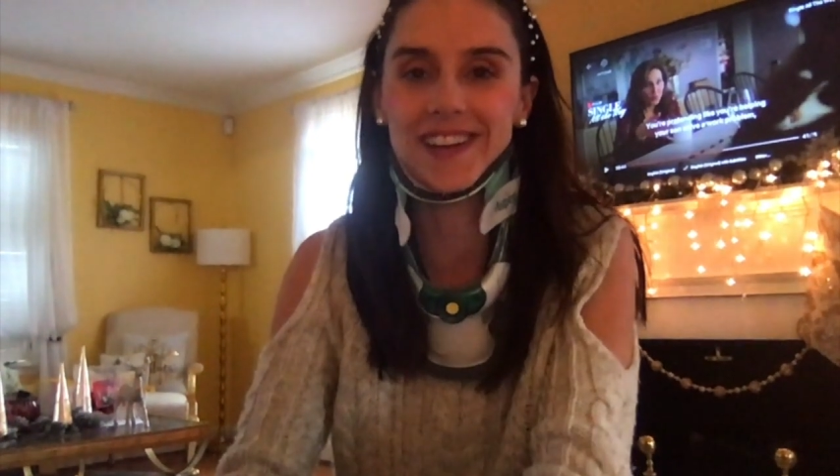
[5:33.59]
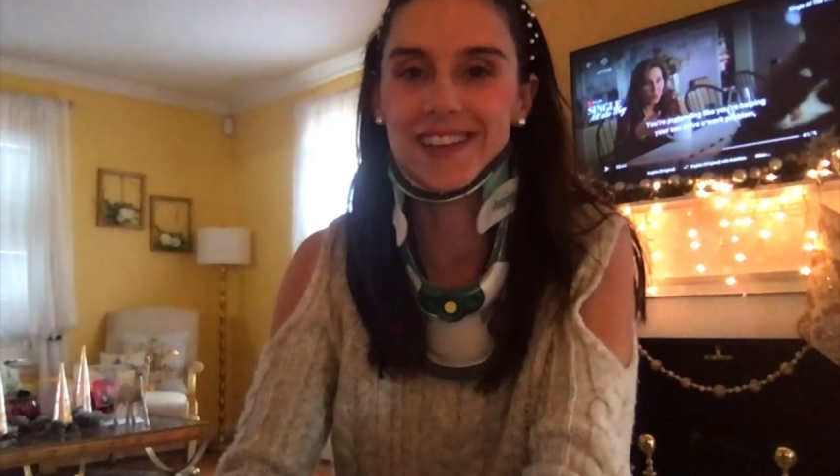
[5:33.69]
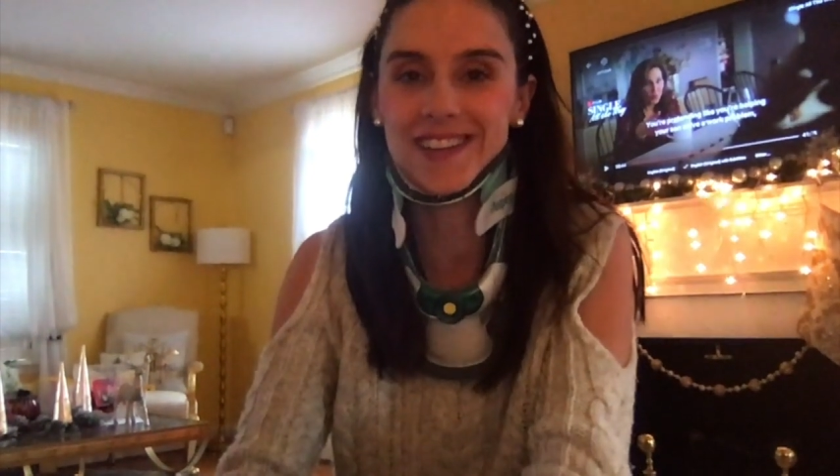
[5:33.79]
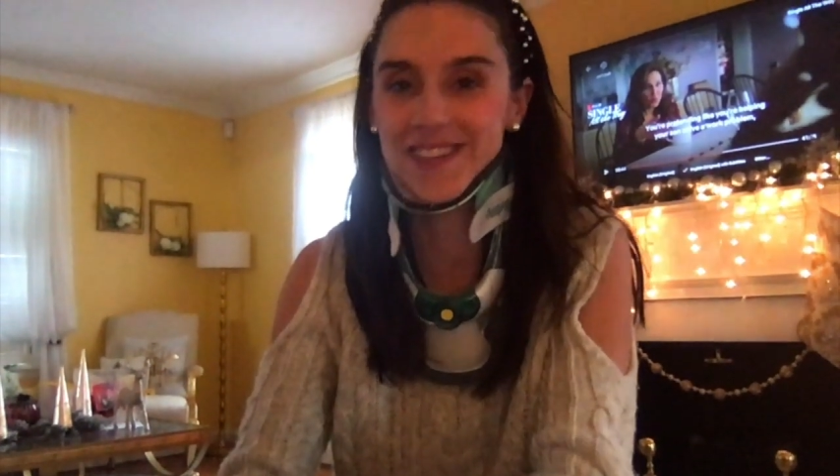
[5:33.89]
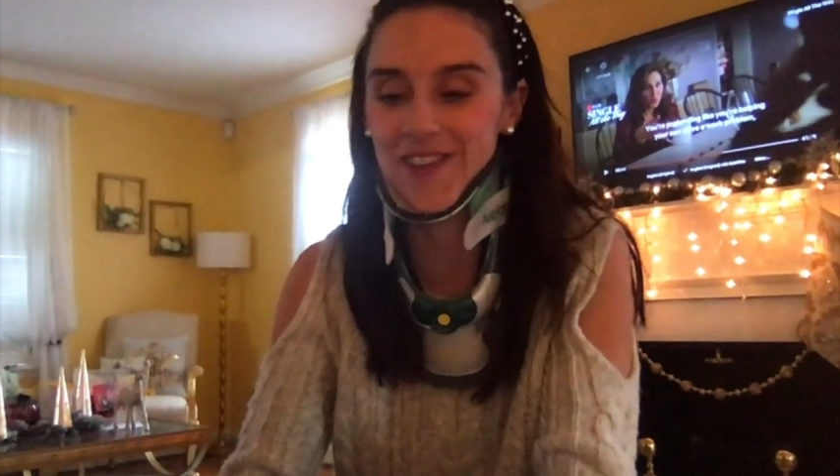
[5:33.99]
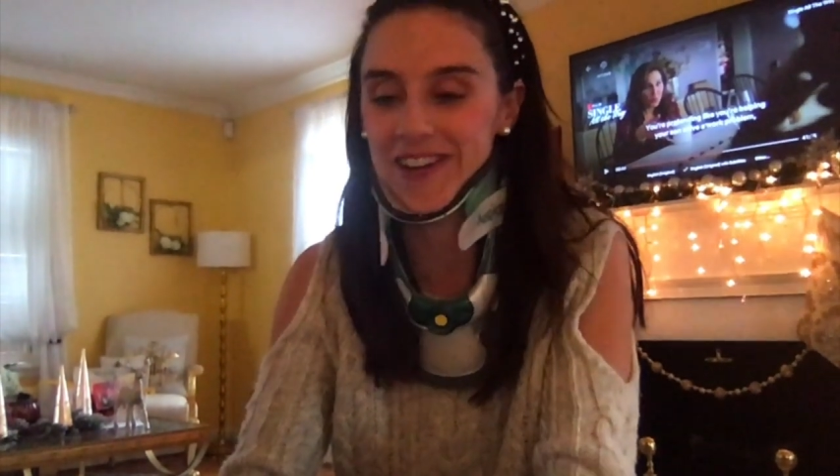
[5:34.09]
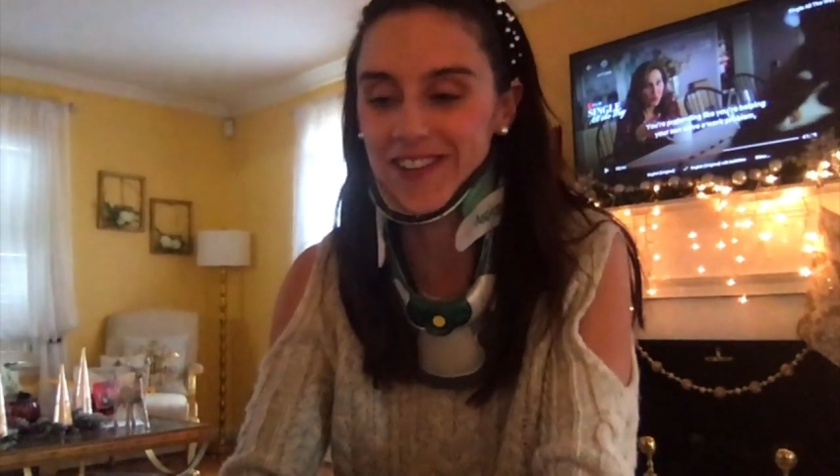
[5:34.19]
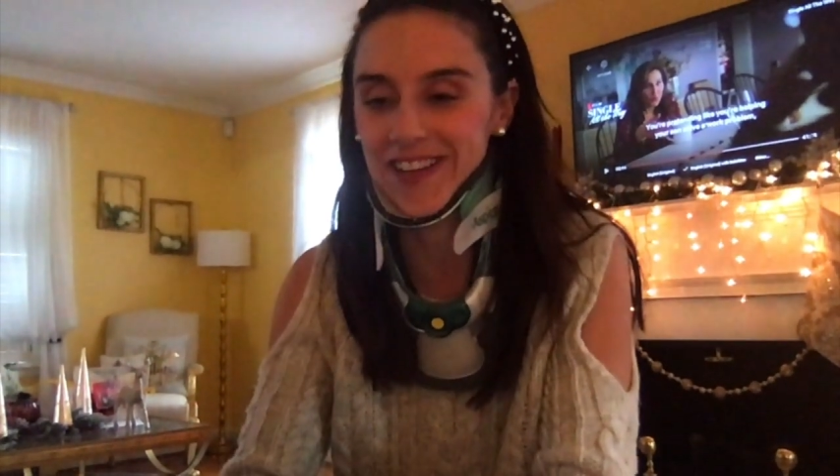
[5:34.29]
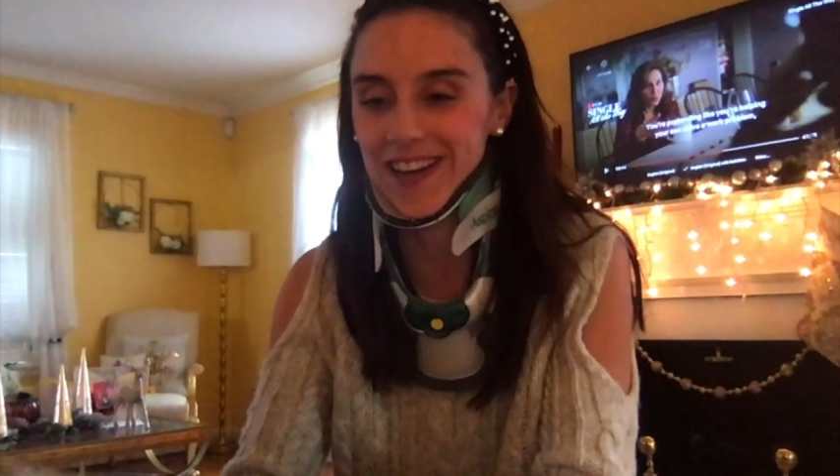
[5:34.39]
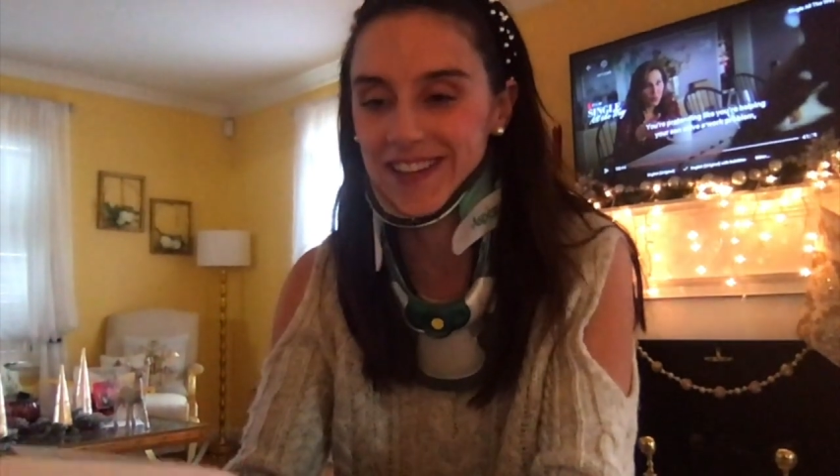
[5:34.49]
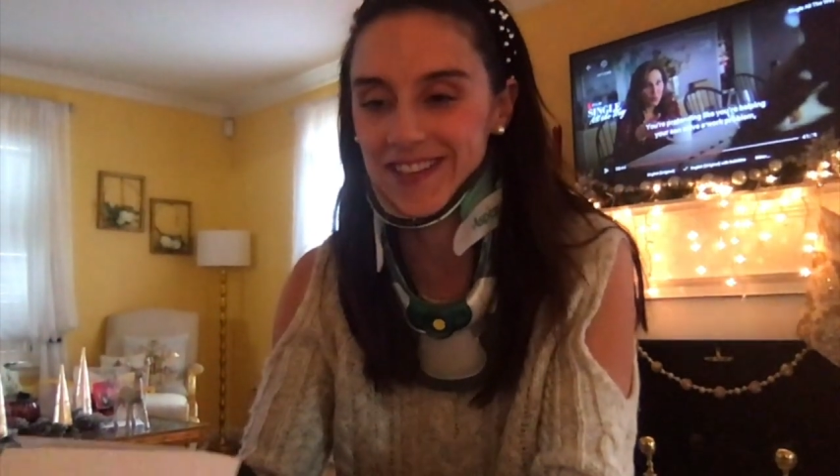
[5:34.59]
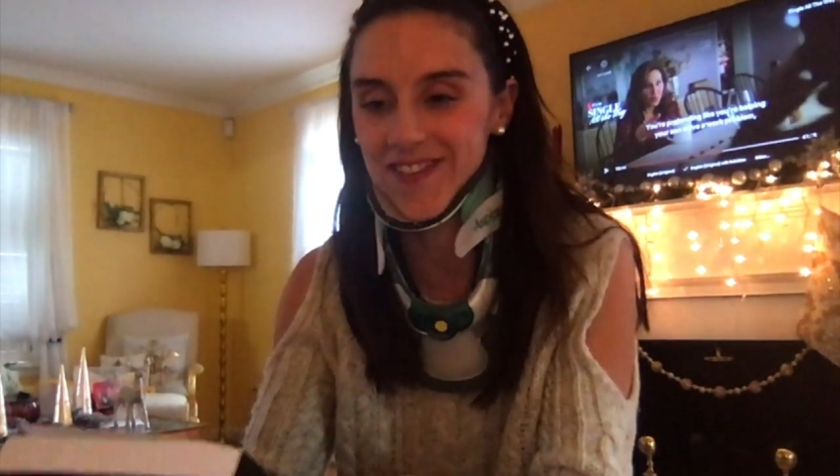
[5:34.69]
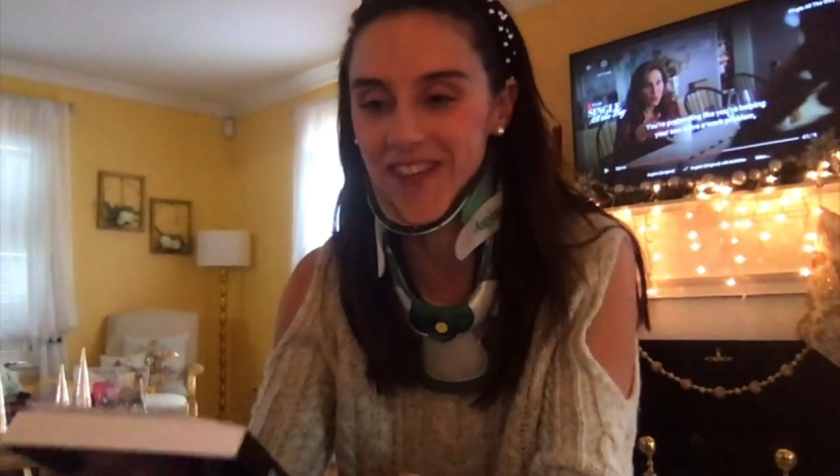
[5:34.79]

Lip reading: special that is to